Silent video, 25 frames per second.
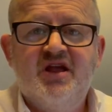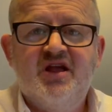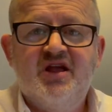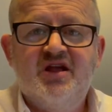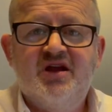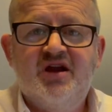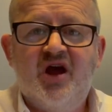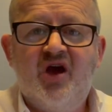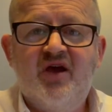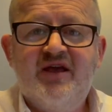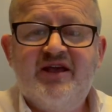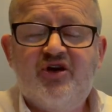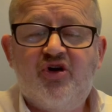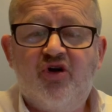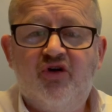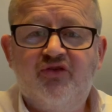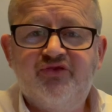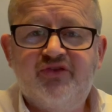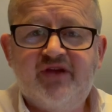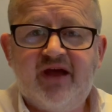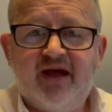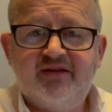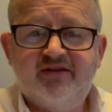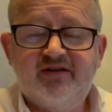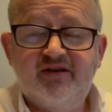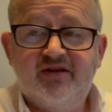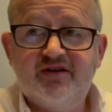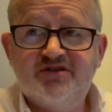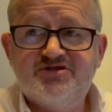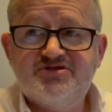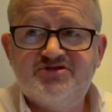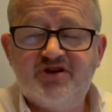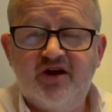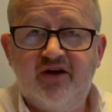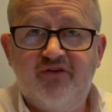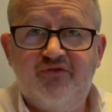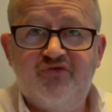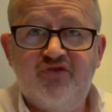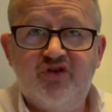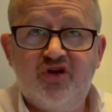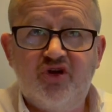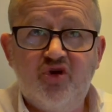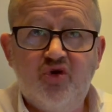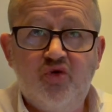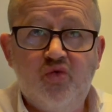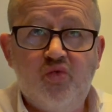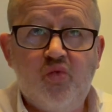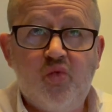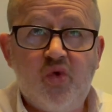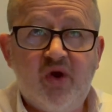He contacted us a
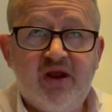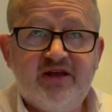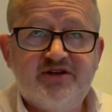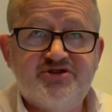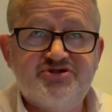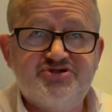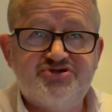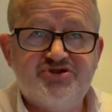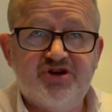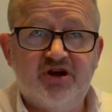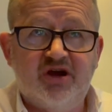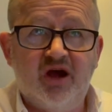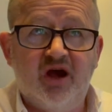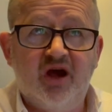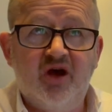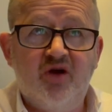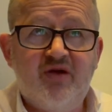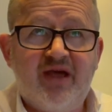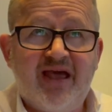few weeks ago.